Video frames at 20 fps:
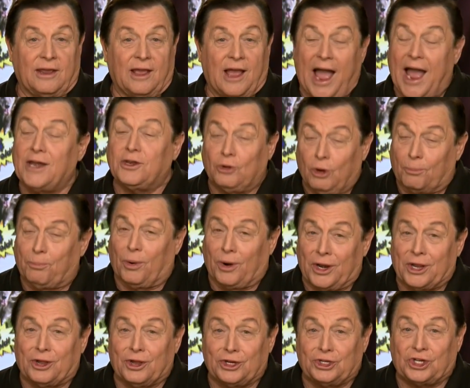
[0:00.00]
I do a
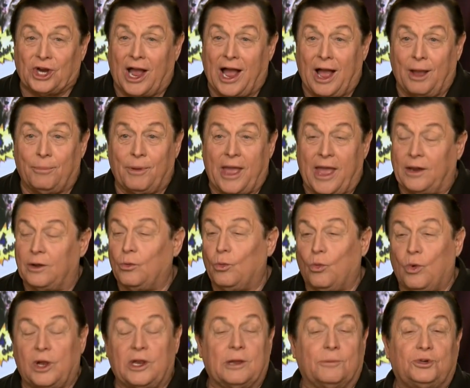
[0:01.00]
pretty good job, and
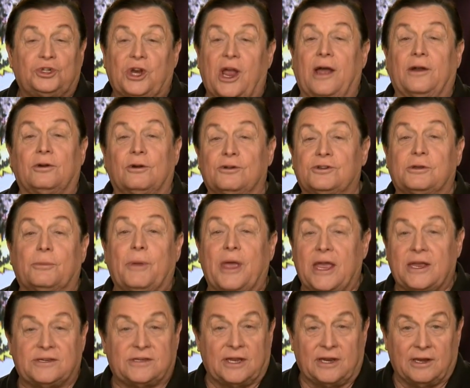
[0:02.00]
William Shatner is
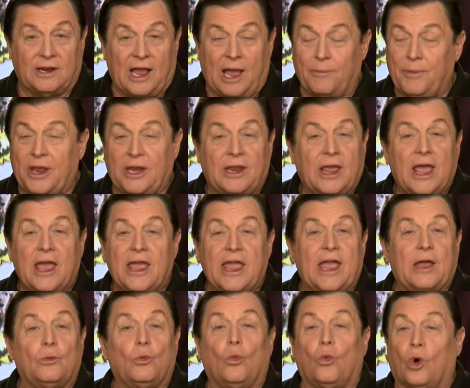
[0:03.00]
amazing. I mean,
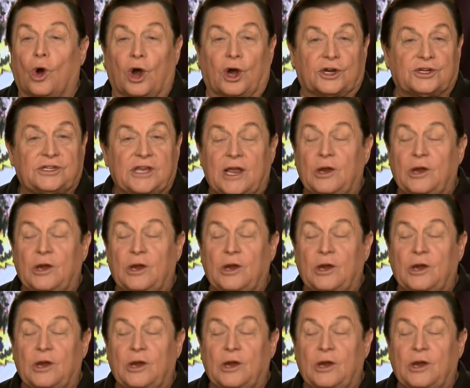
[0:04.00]
it works.